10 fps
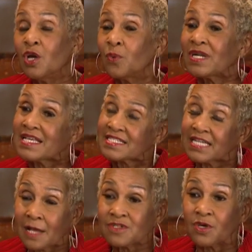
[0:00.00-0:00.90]
When I said
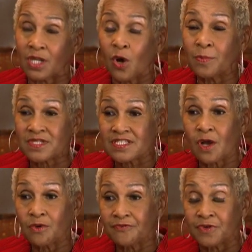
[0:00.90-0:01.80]
I was going to open
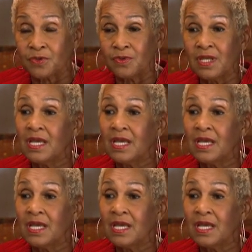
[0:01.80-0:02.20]
Soul Food,